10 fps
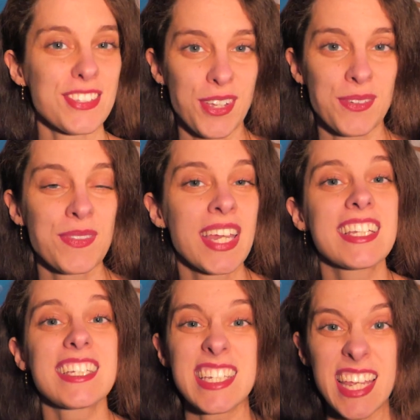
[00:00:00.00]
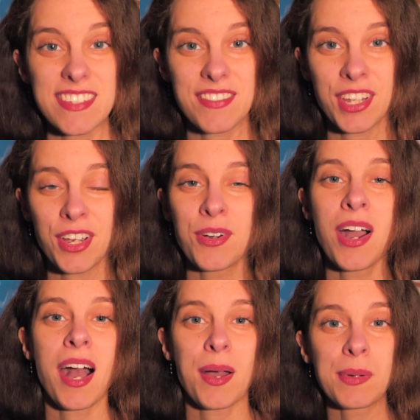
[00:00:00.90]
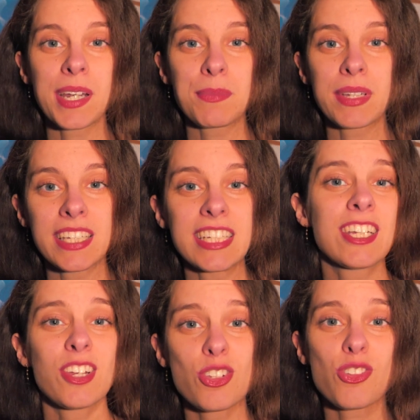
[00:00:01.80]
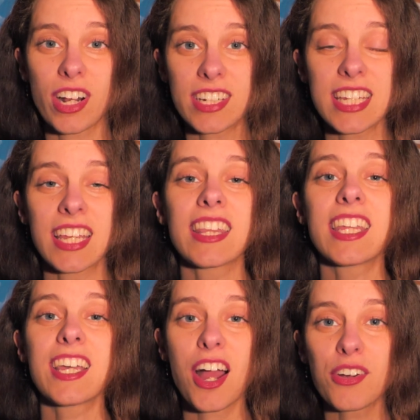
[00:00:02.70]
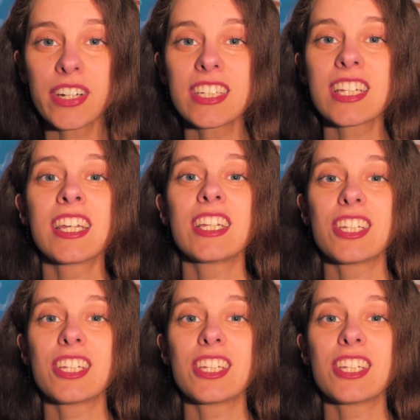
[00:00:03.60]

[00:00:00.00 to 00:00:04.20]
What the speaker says: So, today's video I'm going to be deconstructing the current